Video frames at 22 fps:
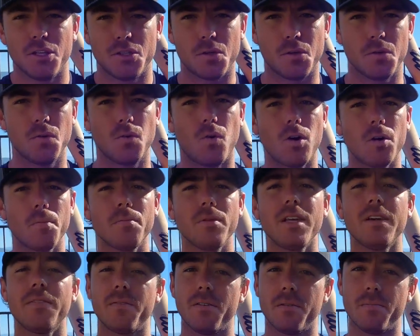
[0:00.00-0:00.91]
So
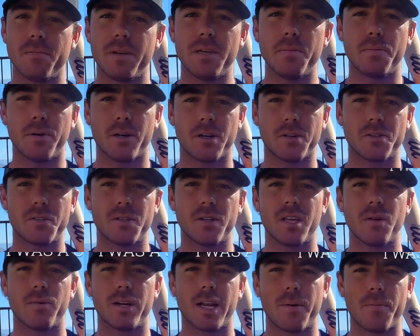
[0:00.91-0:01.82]
normally for me
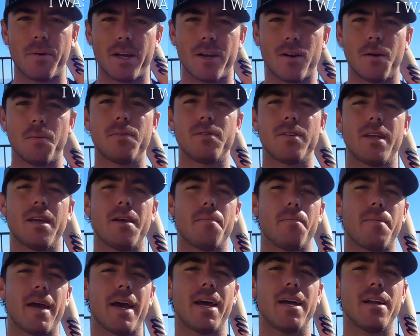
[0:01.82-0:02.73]
personally, when I would go up to
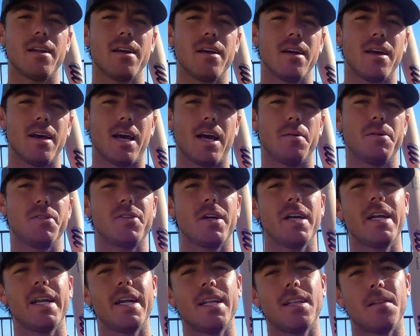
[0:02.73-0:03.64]
that bat, I was
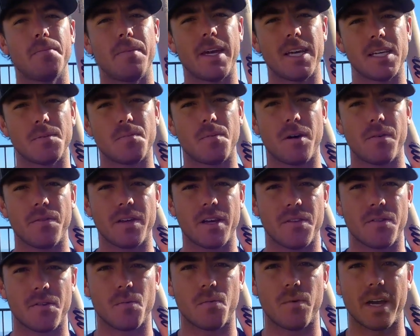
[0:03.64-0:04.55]
trying to hit the baseball
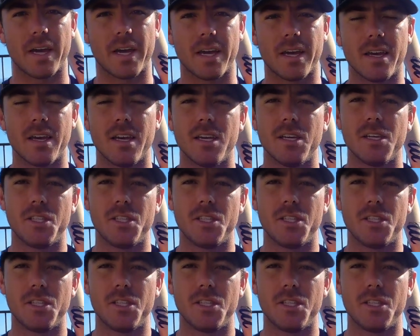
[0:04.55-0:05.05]
the other way.